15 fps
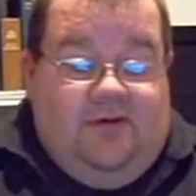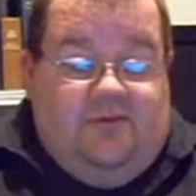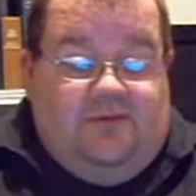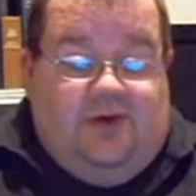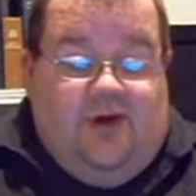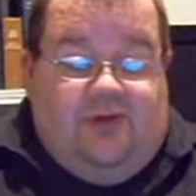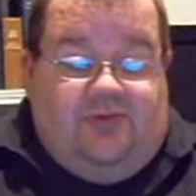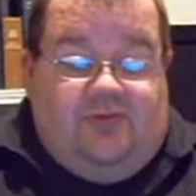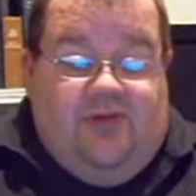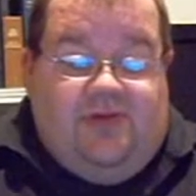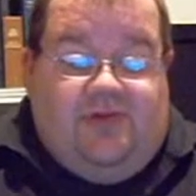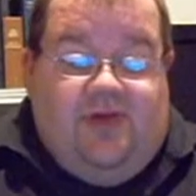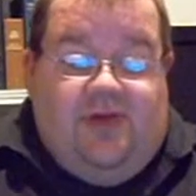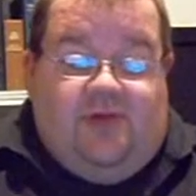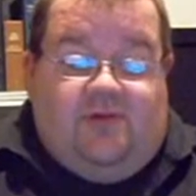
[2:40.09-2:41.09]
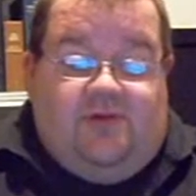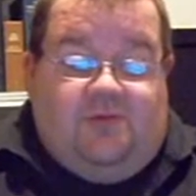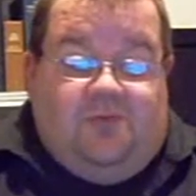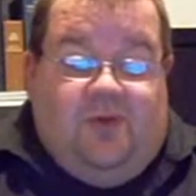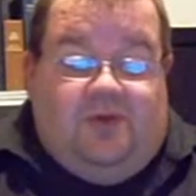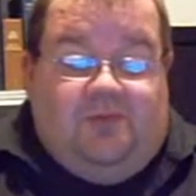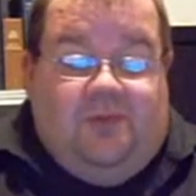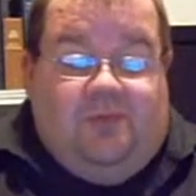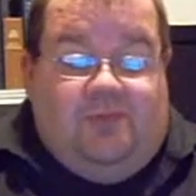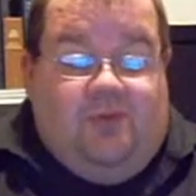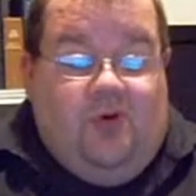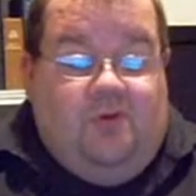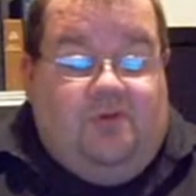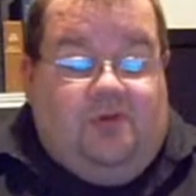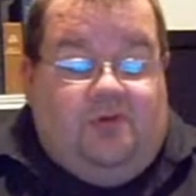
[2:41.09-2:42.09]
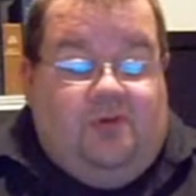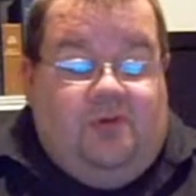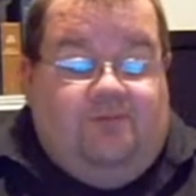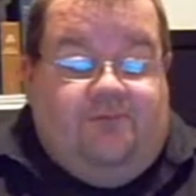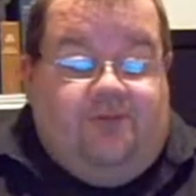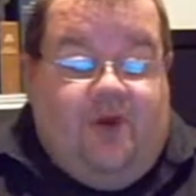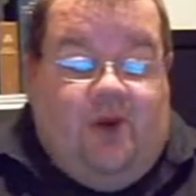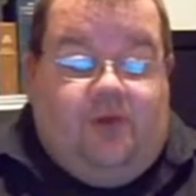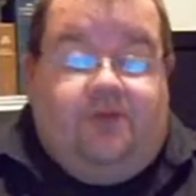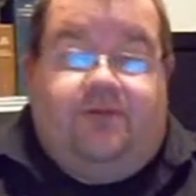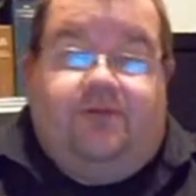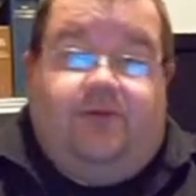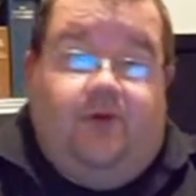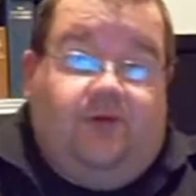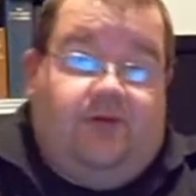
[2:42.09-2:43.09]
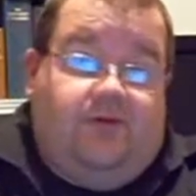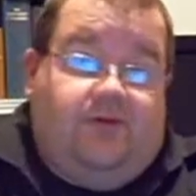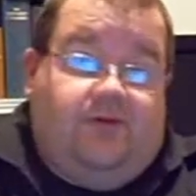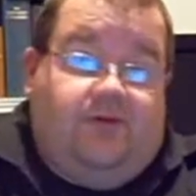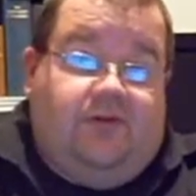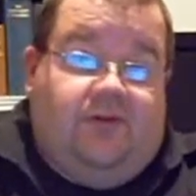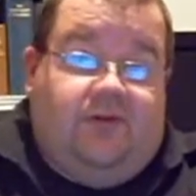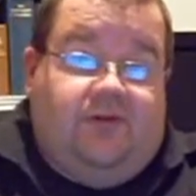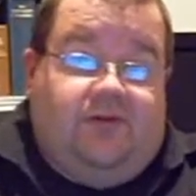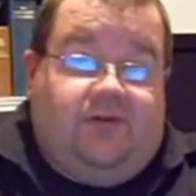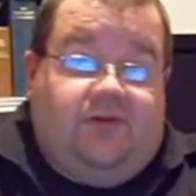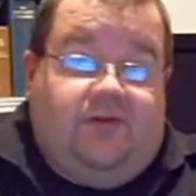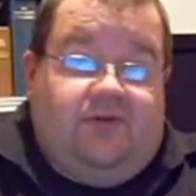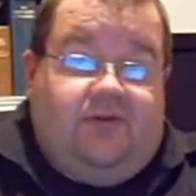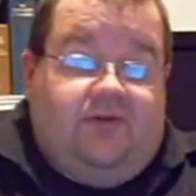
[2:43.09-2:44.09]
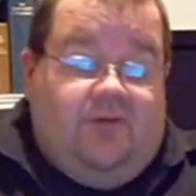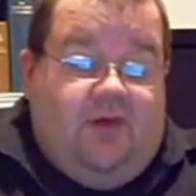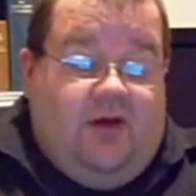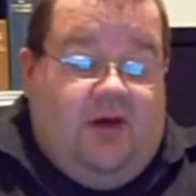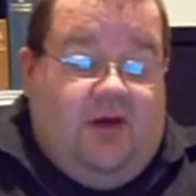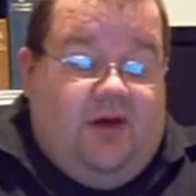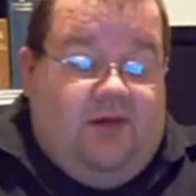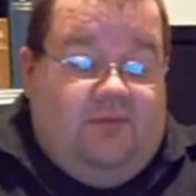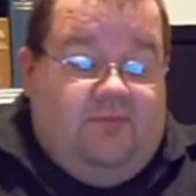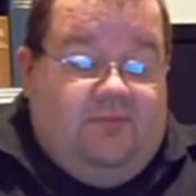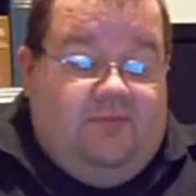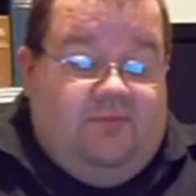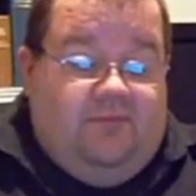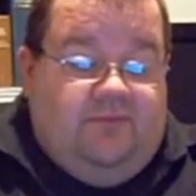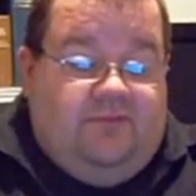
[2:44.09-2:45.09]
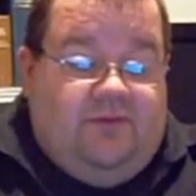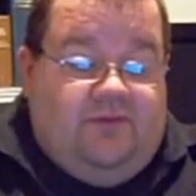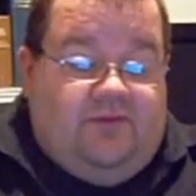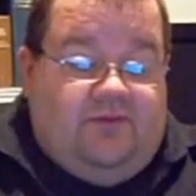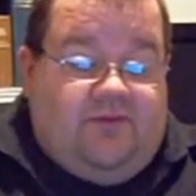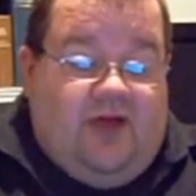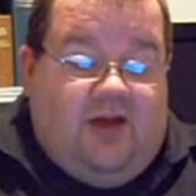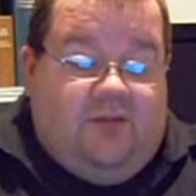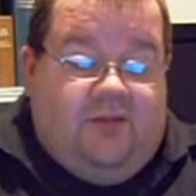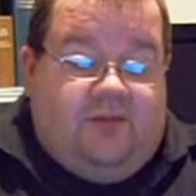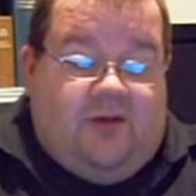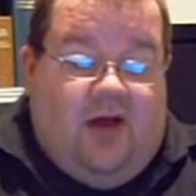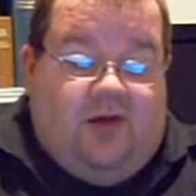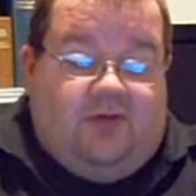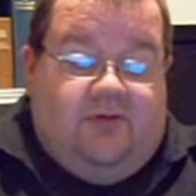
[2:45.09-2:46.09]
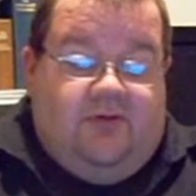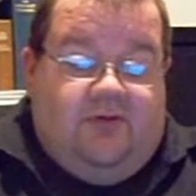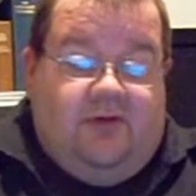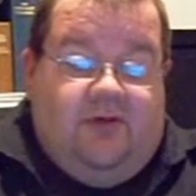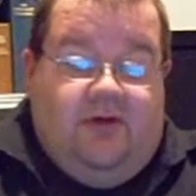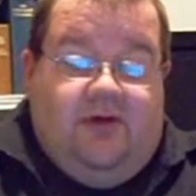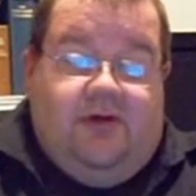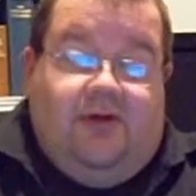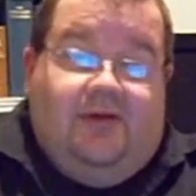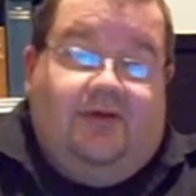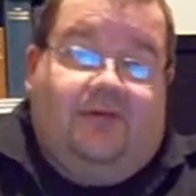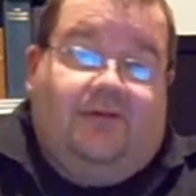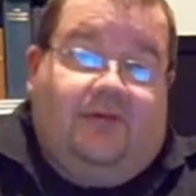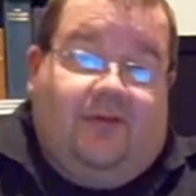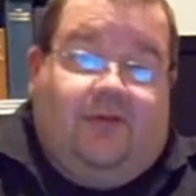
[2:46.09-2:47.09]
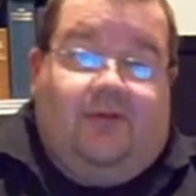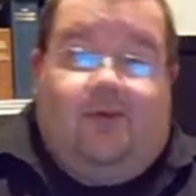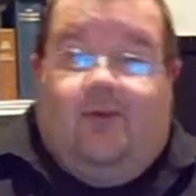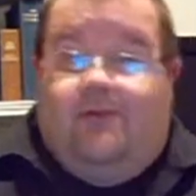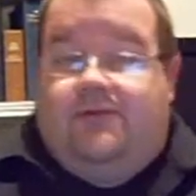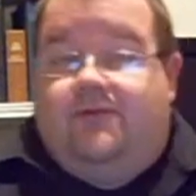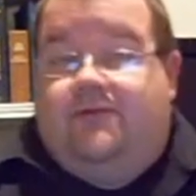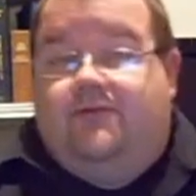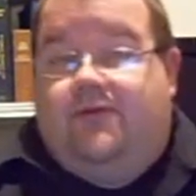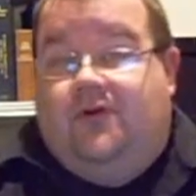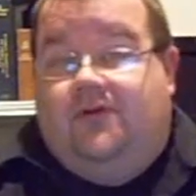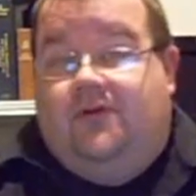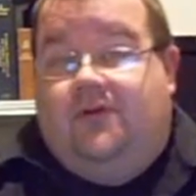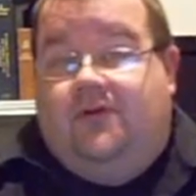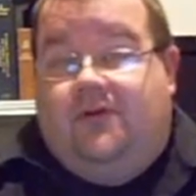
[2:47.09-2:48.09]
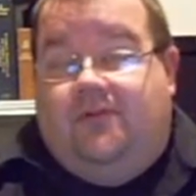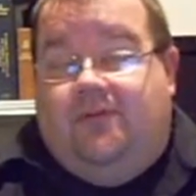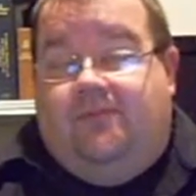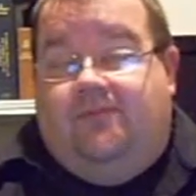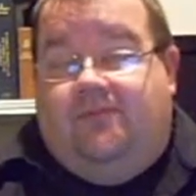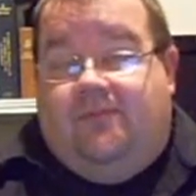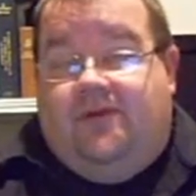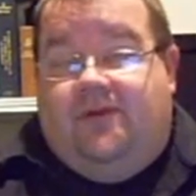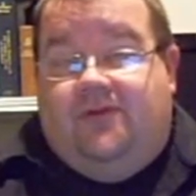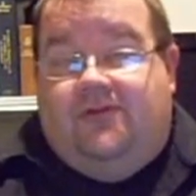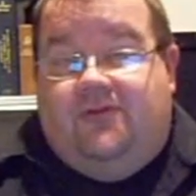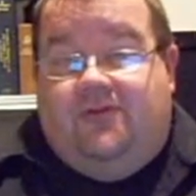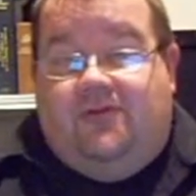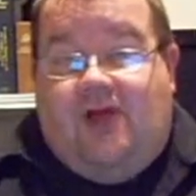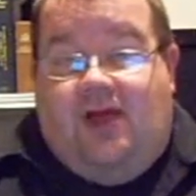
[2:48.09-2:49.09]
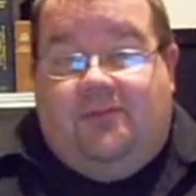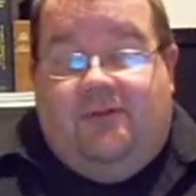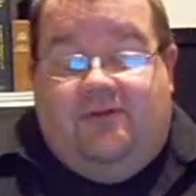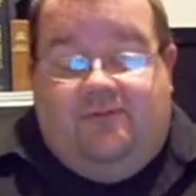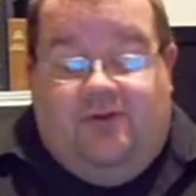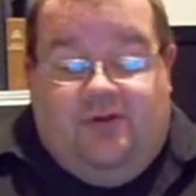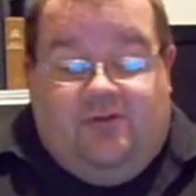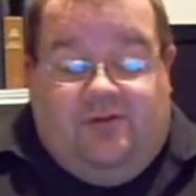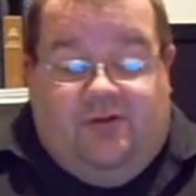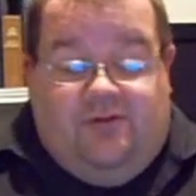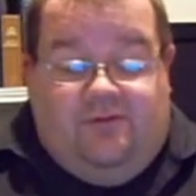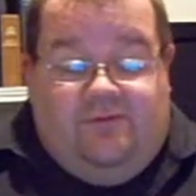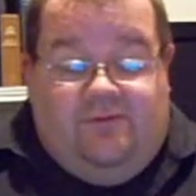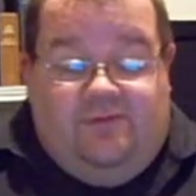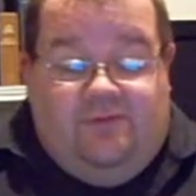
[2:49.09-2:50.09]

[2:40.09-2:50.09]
There are three things which must be proven to invoke the fugitive disentitlement doctrine. Of course, the petitioner's got to be a fugitive.